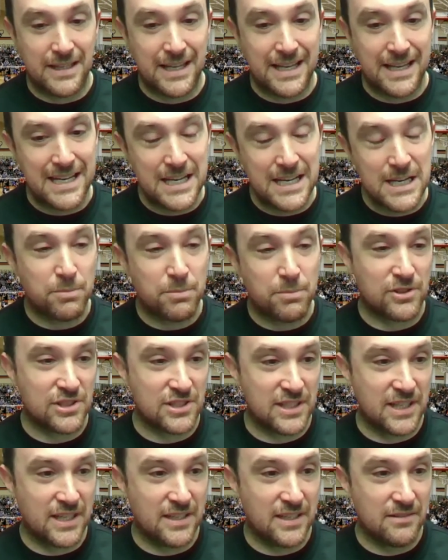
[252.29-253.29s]

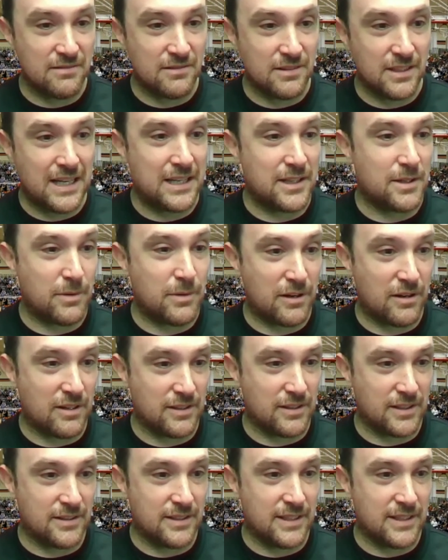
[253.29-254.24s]
80% Latin American.